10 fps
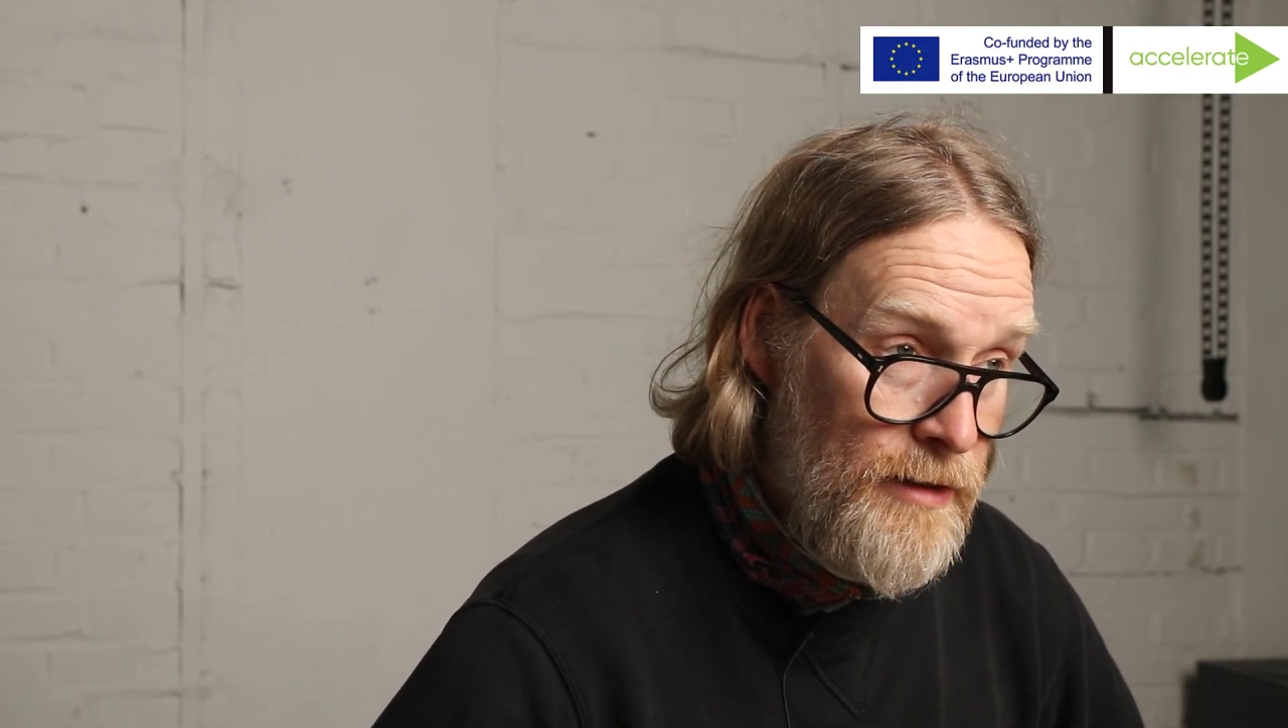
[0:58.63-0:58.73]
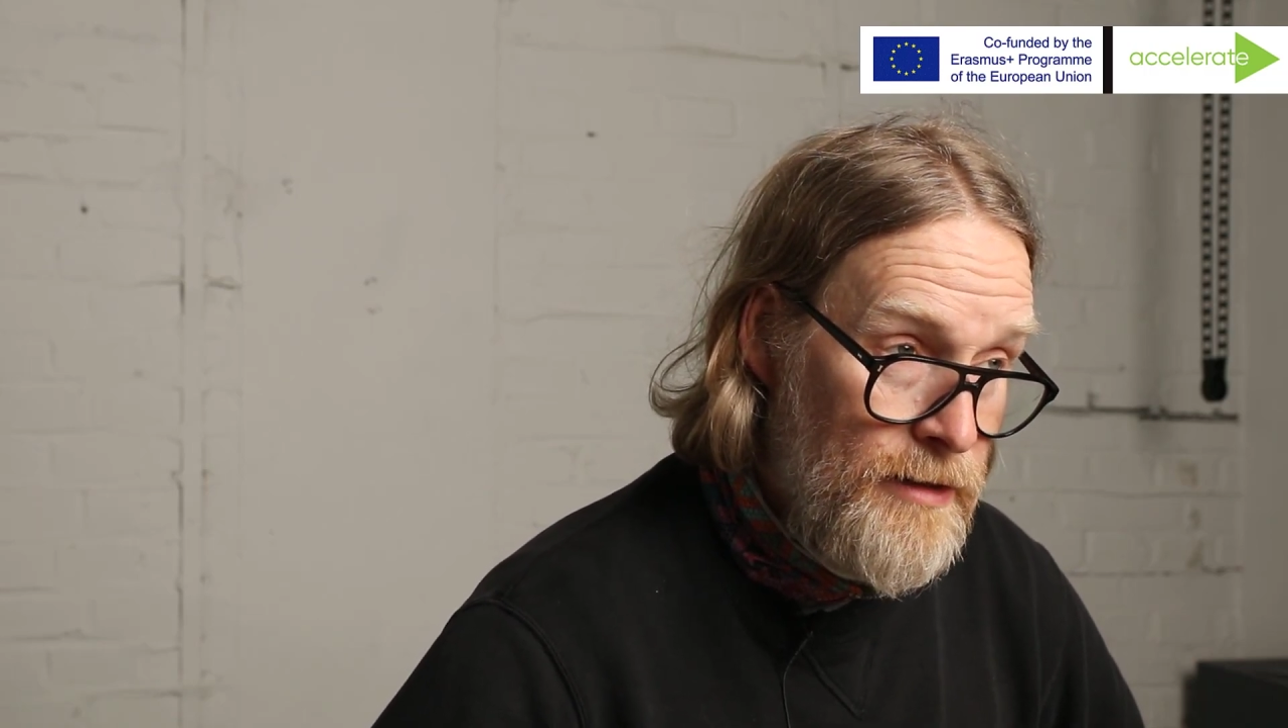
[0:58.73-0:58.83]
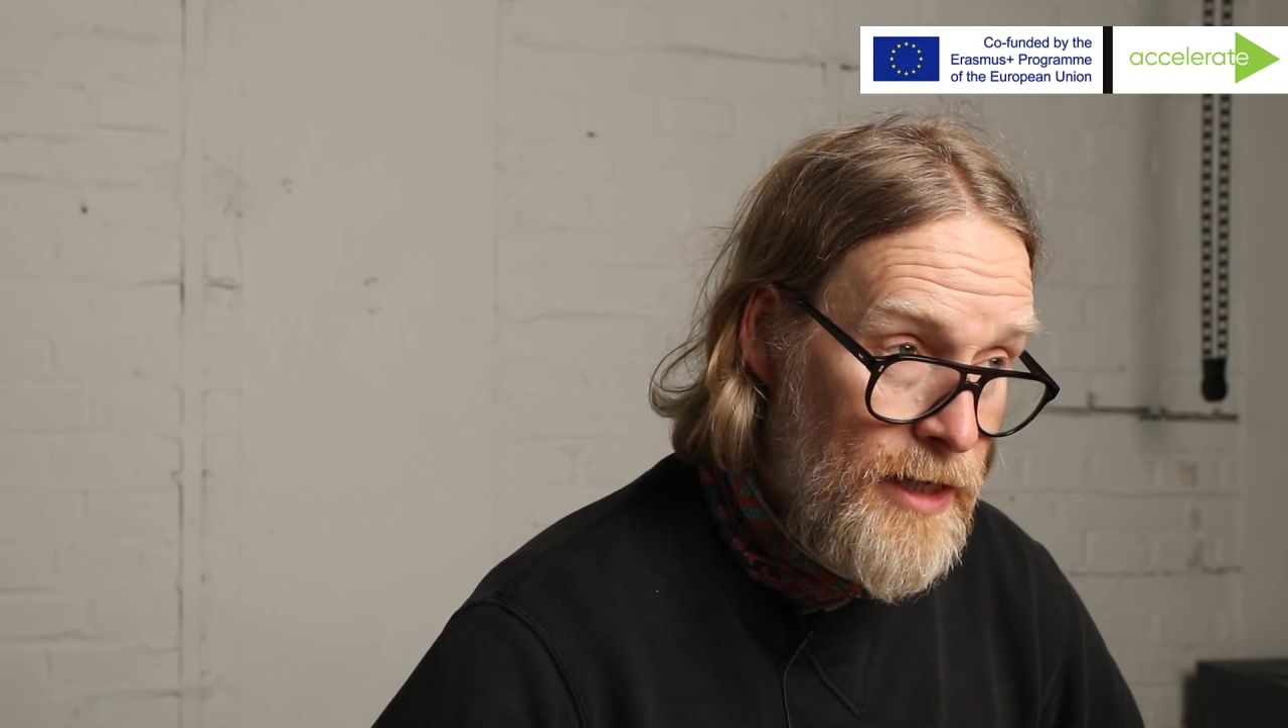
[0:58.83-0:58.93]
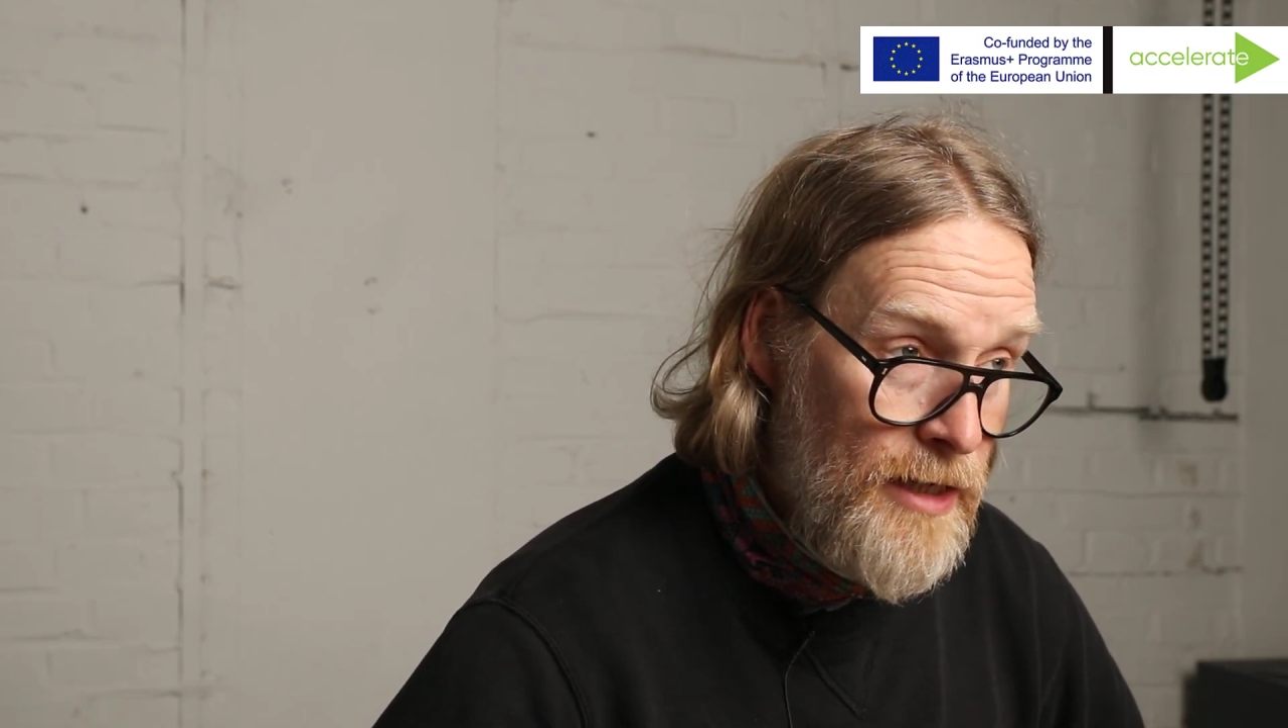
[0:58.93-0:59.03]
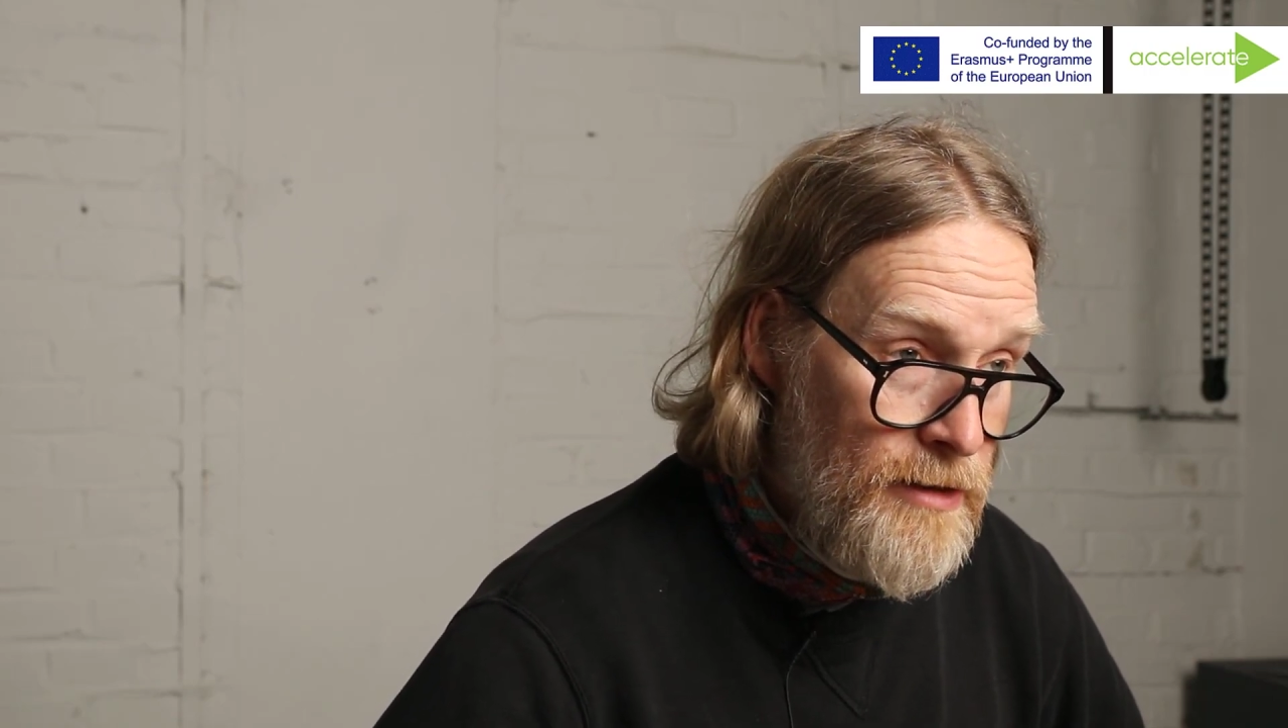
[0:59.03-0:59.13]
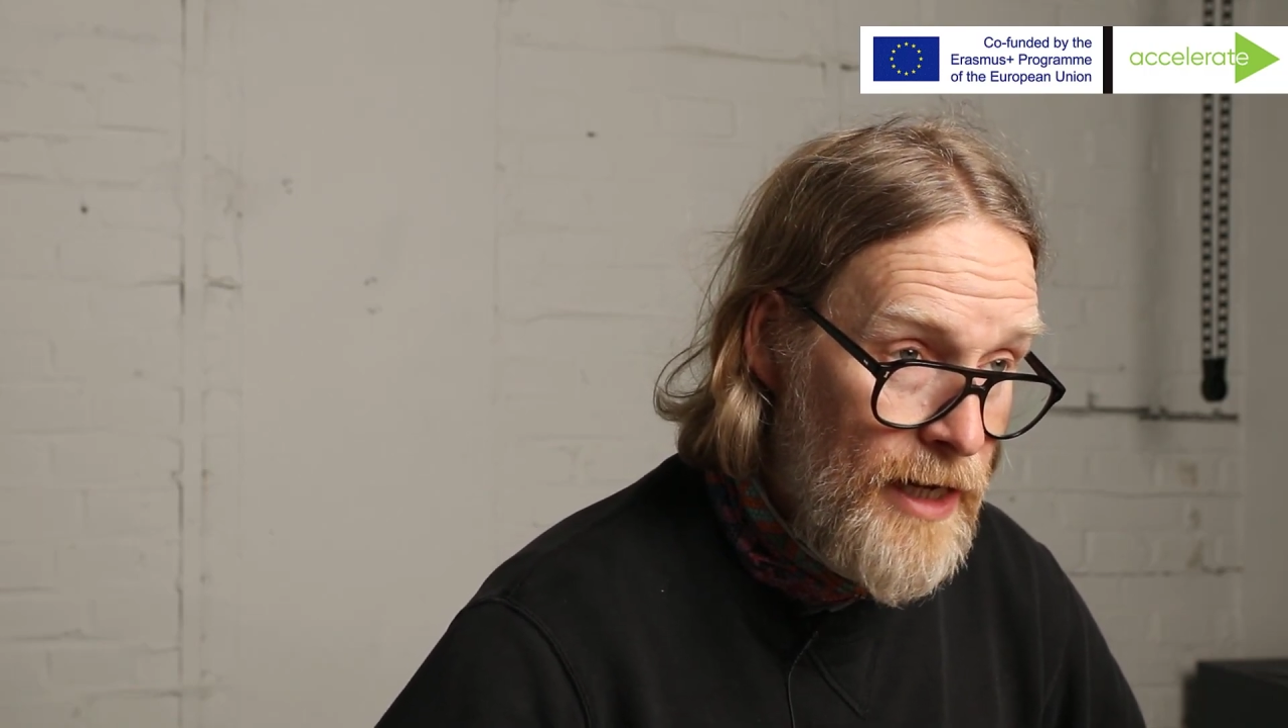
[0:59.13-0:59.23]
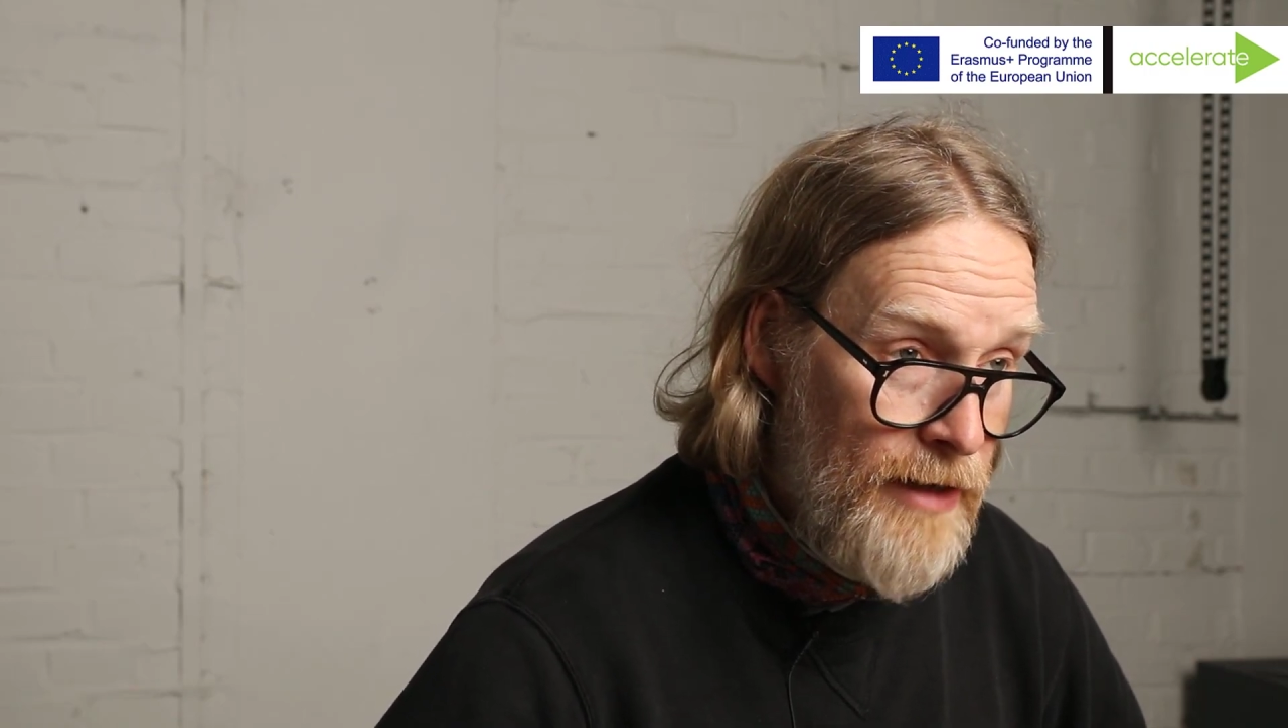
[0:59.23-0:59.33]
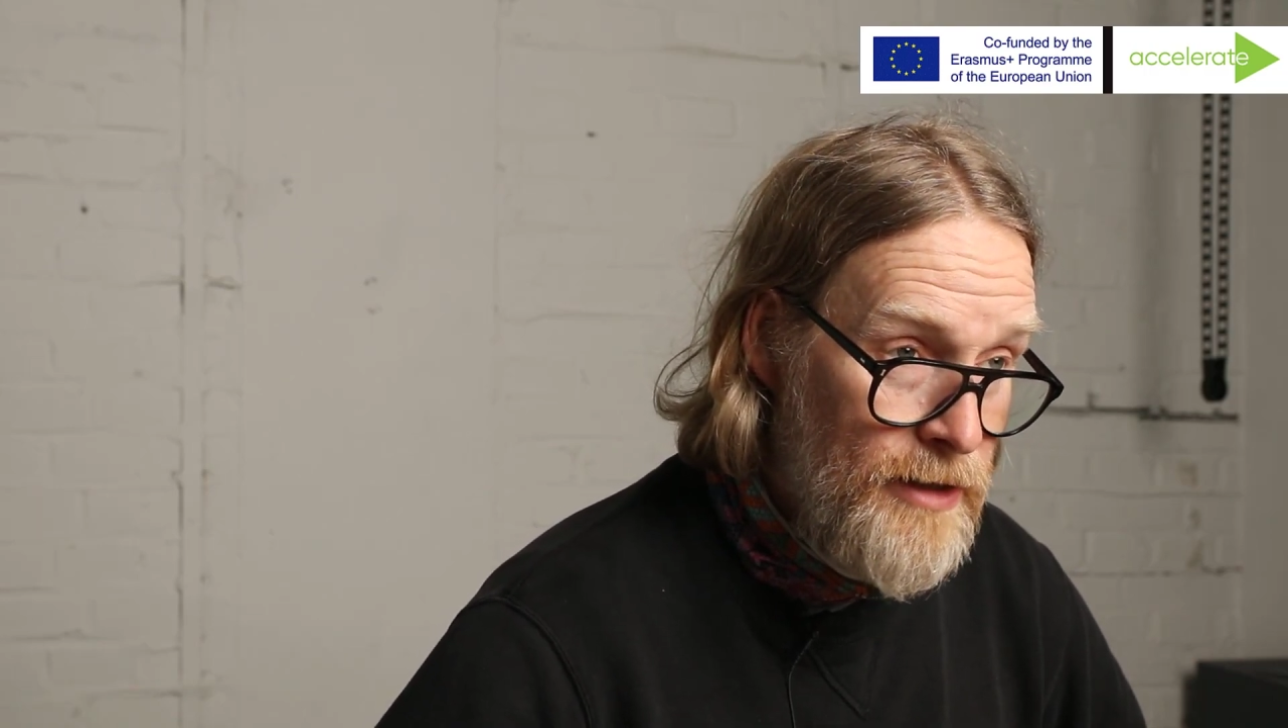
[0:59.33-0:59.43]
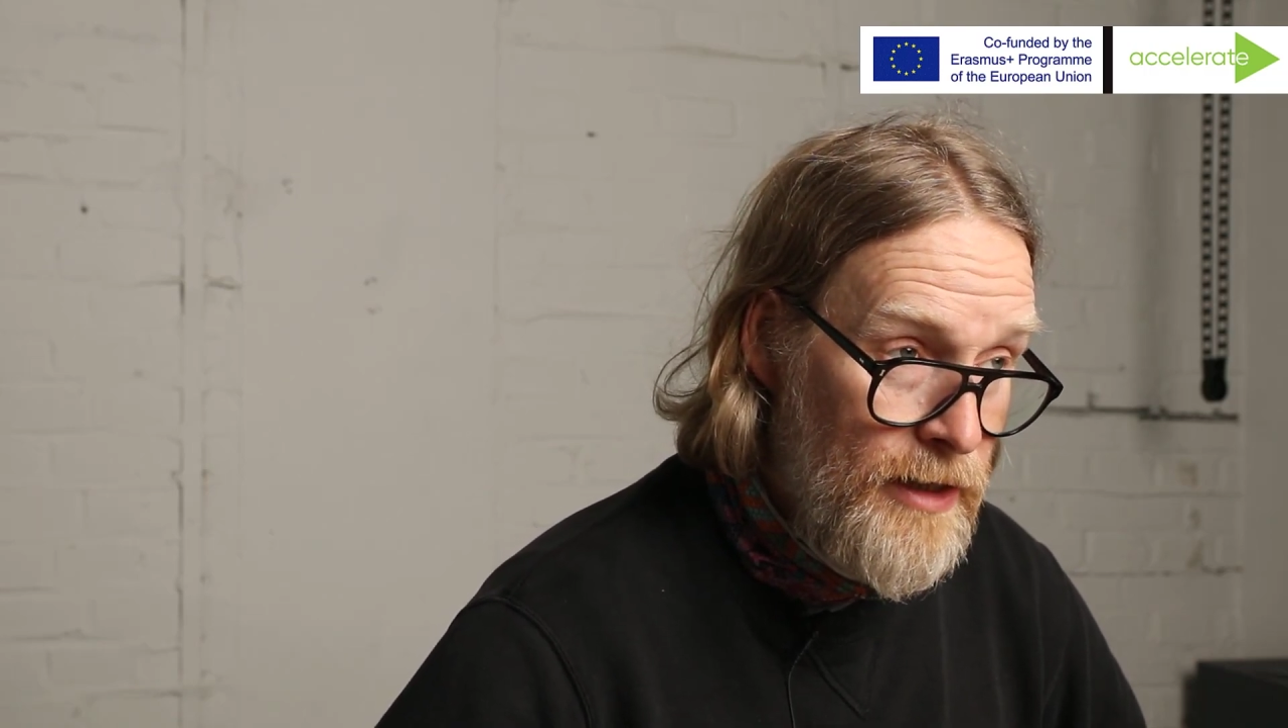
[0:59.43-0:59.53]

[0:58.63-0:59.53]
teased out